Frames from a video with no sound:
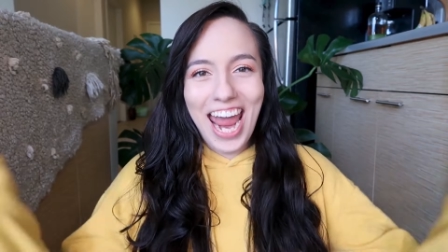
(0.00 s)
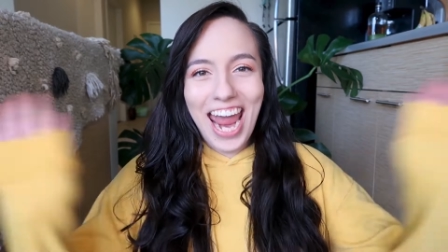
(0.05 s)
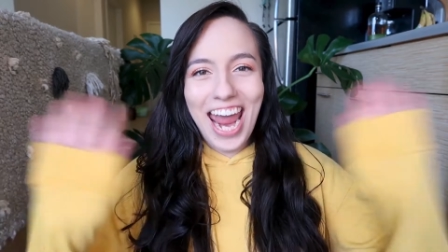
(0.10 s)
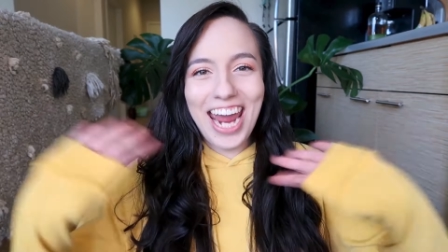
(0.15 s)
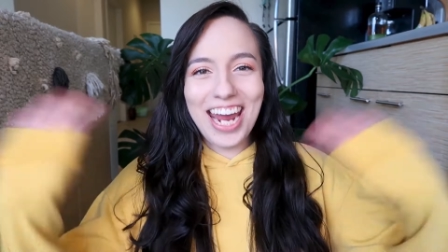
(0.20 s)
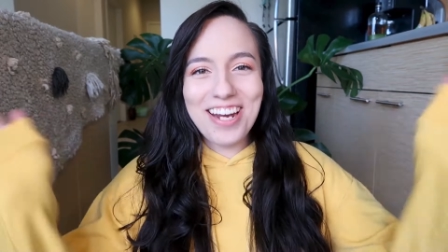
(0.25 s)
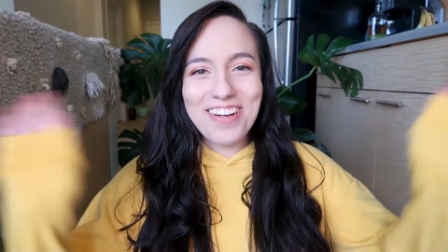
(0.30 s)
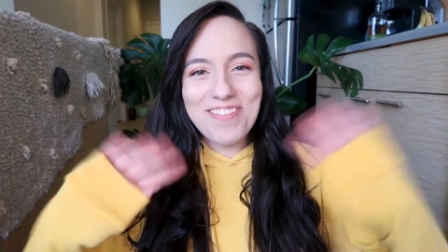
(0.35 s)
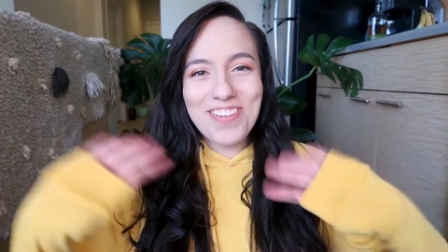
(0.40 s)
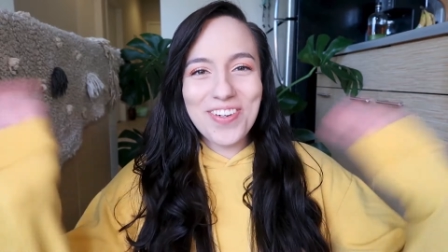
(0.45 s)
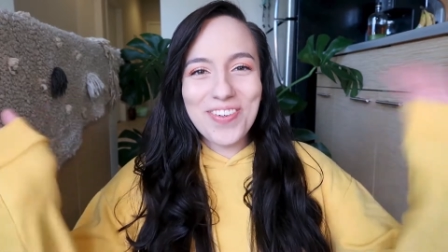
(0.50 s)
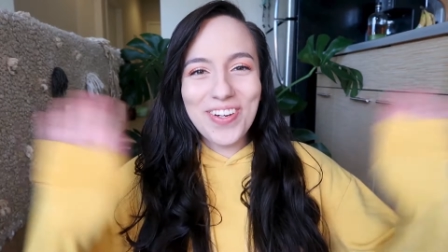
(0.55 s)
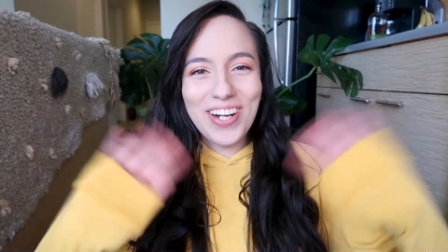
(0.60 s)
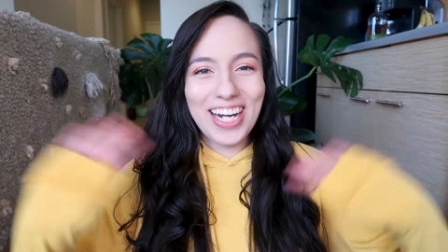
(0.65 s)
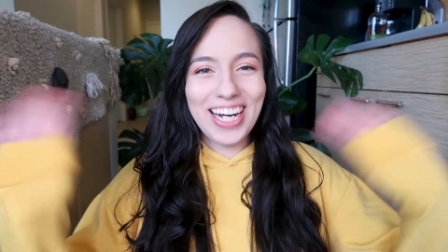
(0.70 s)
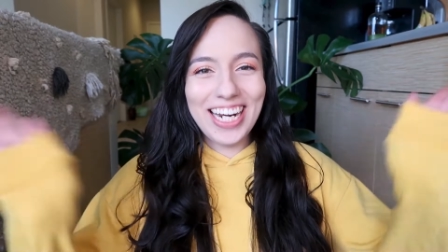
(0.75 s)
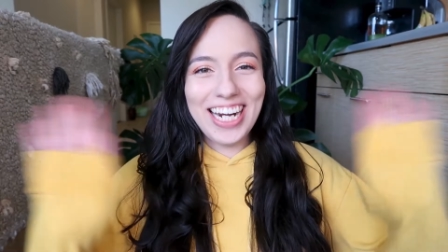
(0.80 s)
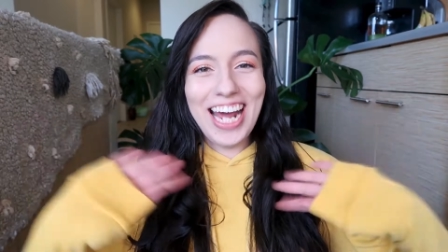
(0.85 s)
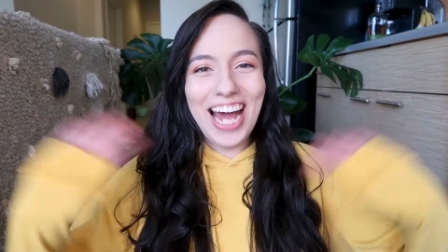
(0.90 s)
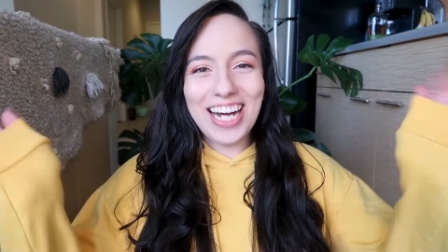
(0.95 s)
Hey
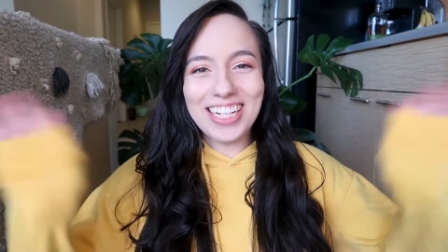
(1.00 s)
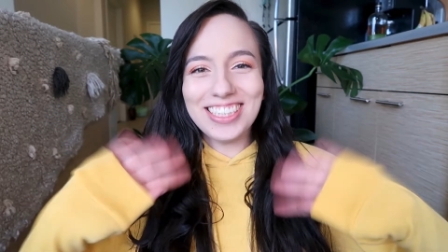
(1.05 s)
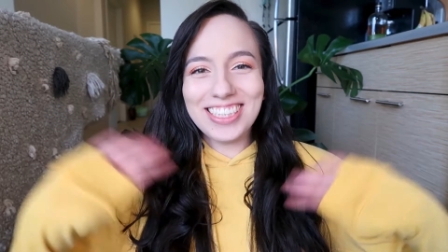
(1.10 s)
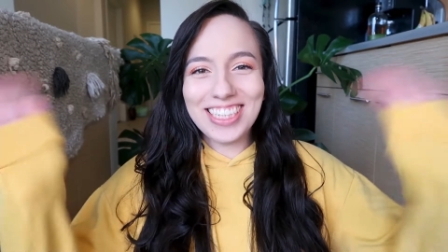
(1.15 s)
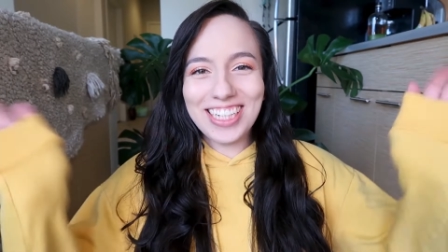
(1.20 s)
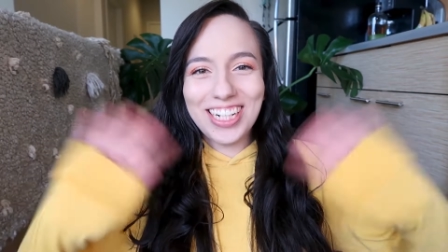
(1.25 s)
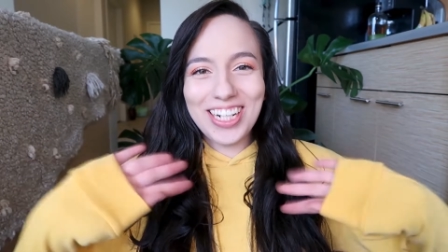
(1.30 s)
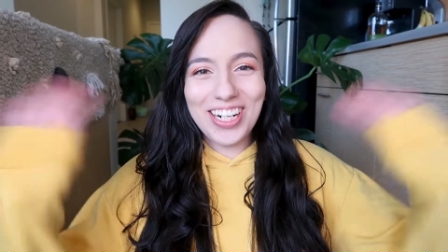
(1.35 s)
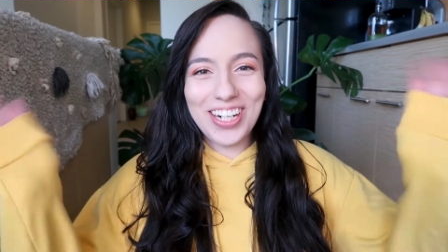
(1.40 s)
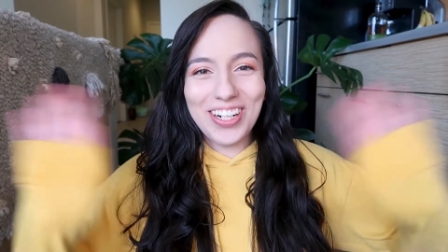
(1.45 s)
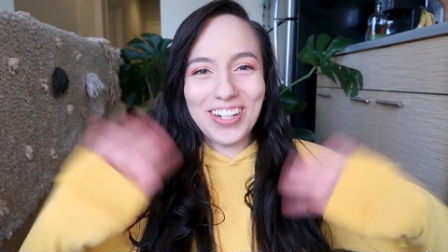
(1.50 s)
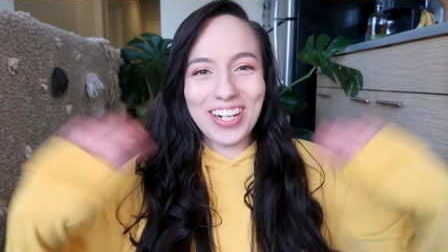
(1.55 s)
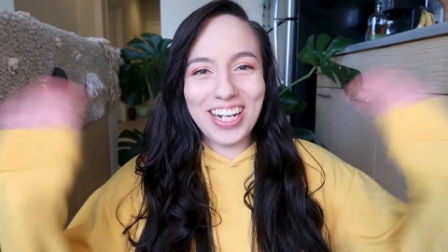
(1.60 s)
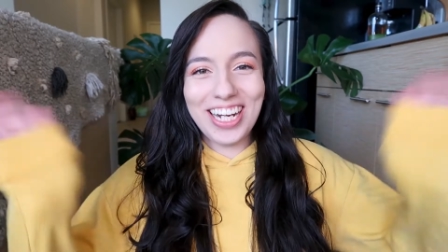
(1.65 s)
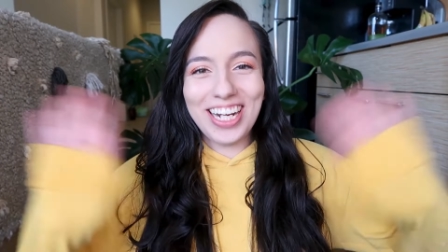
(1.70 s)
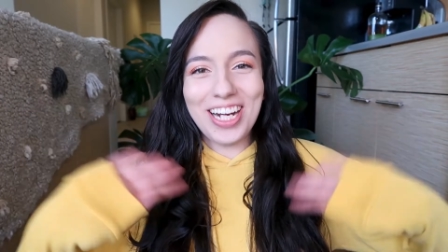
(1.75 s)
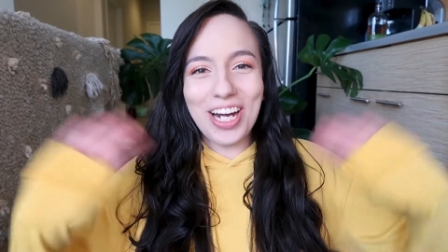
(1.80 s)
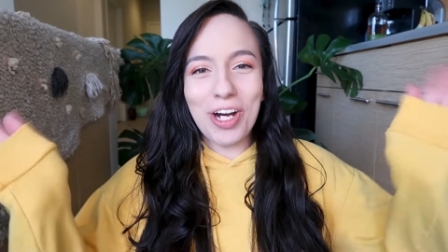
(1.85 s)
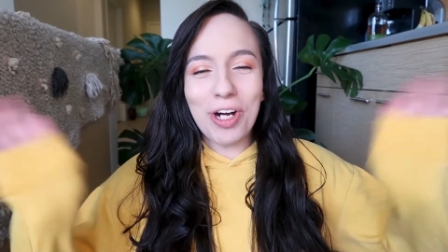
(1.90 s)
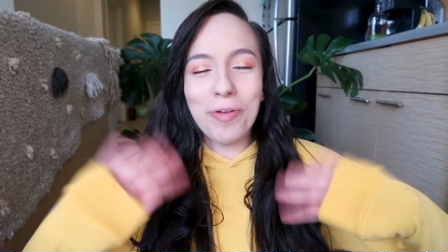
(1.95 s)
everyone, how's it
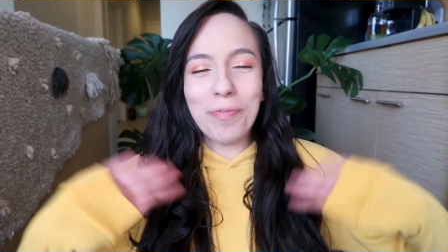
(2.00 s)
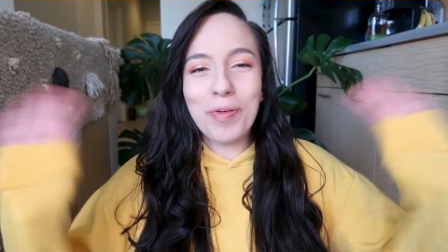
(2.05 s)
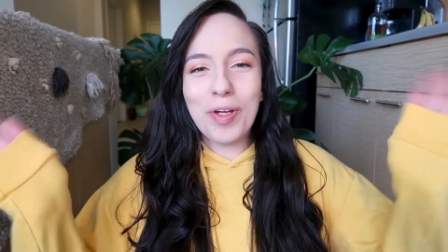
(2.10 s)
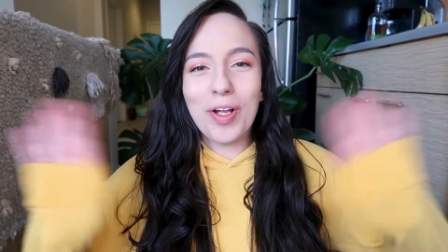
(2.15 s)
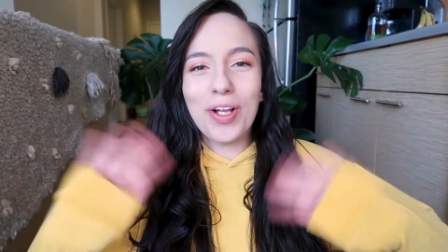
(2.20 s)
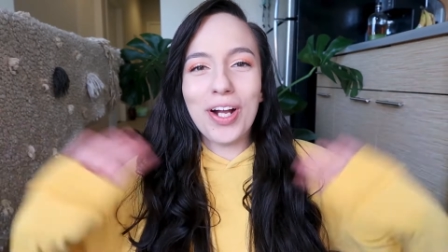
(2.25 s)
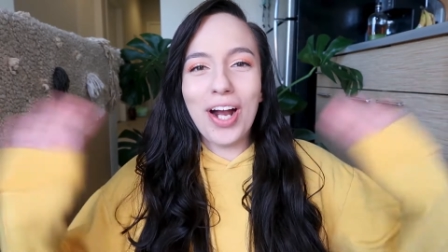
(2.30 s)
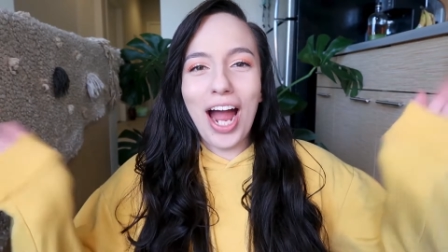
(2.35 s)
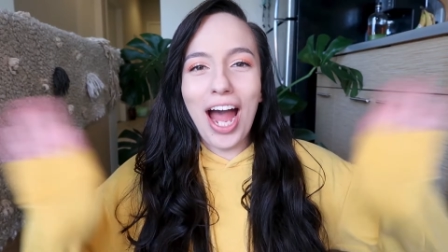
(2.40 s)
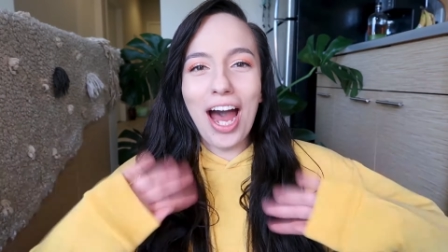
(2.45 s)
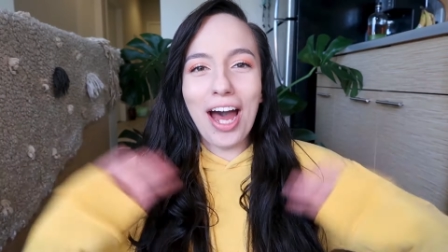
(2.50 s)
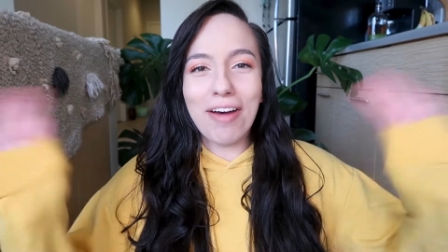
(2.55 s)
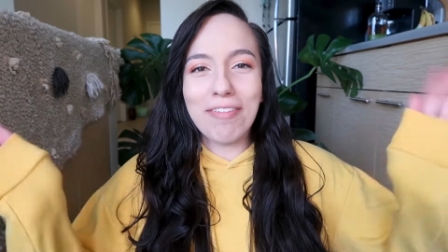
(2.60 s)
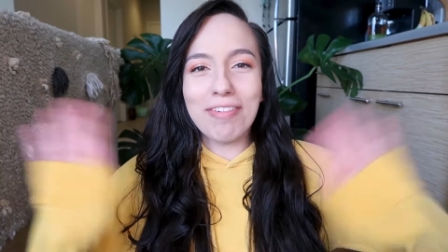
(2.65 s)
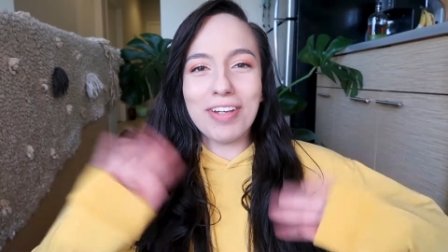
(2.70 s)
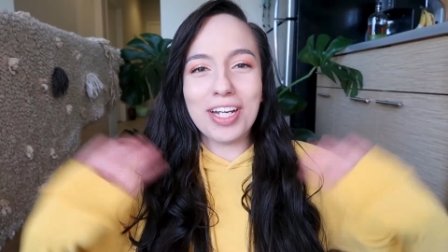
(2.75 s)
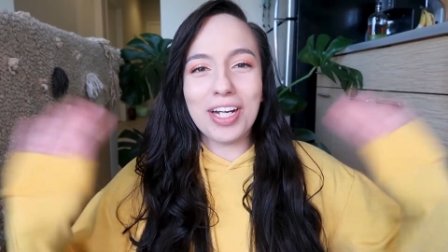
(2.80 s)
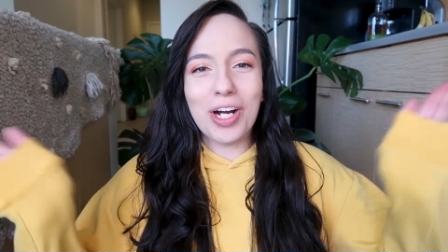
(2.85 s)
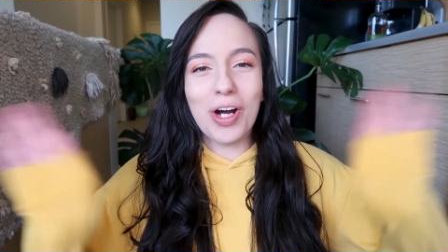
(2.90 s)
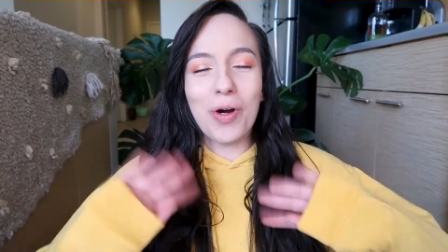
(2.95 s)
going? I hope y'all are
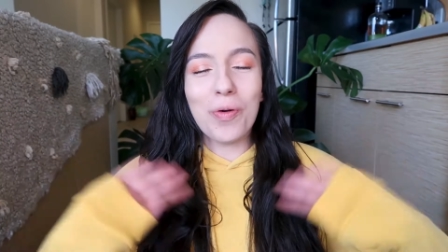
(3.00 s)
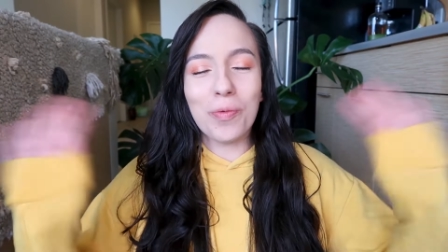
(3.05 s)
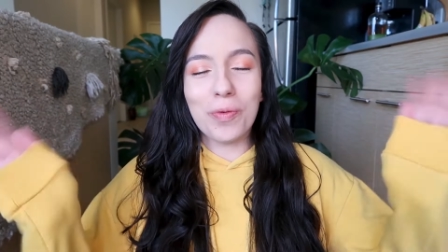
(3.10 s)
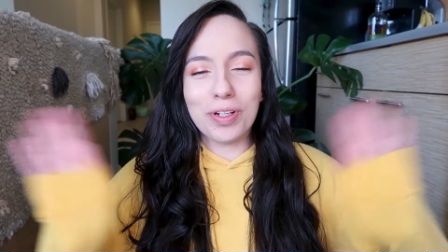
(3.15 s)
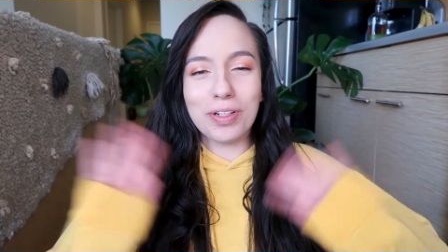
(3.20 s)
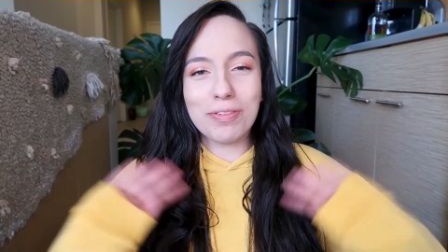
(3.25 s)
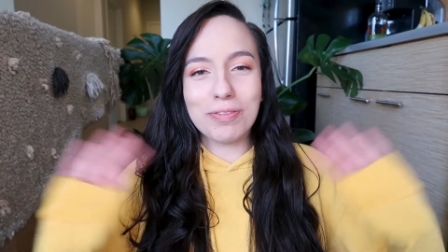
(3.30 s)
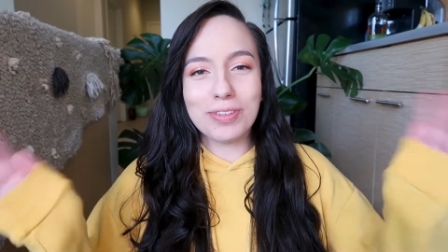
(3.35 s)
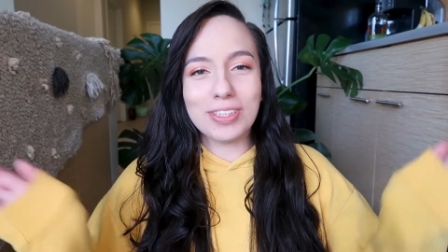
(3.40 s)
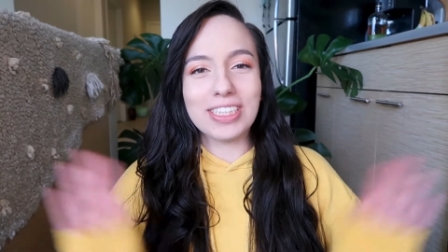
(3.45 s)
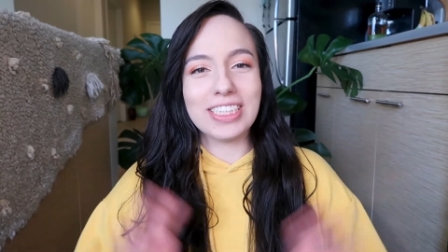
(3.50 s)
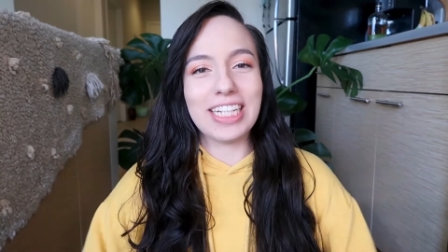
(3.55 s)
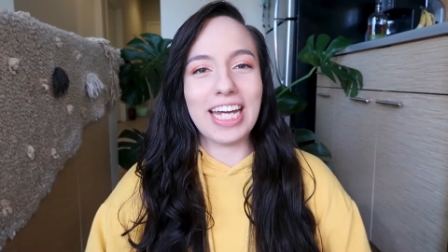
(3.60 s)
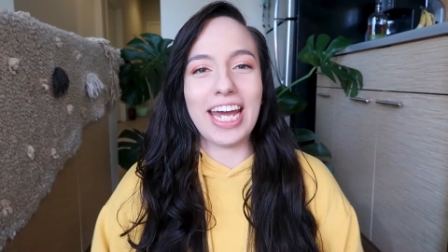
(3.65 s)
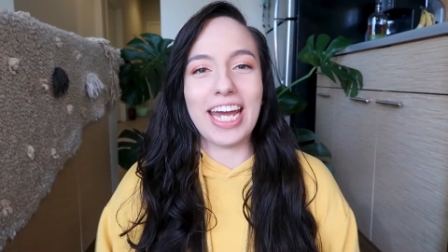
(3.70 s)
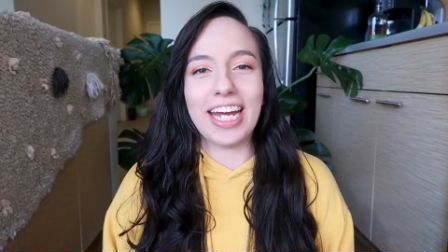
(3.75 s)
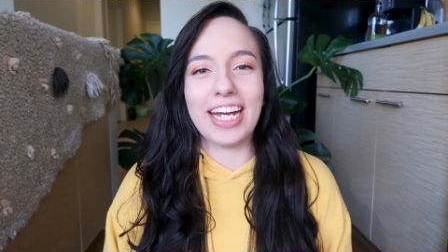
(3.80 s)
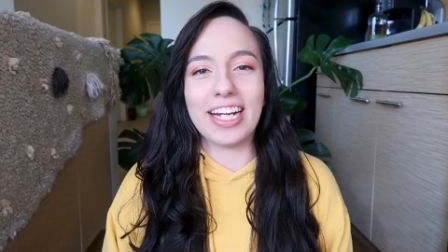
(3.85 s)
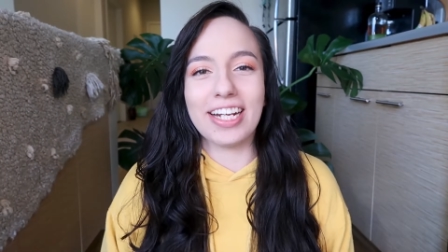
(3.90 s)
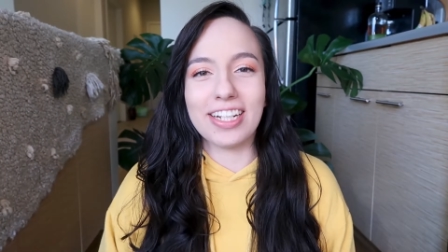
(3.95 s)
having a wonderful
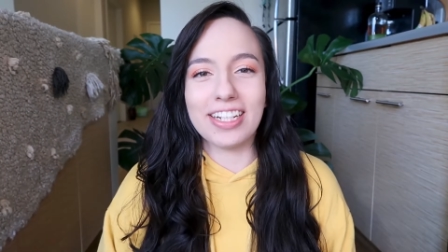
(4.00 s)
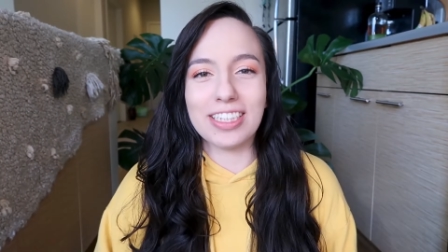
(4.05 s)
day,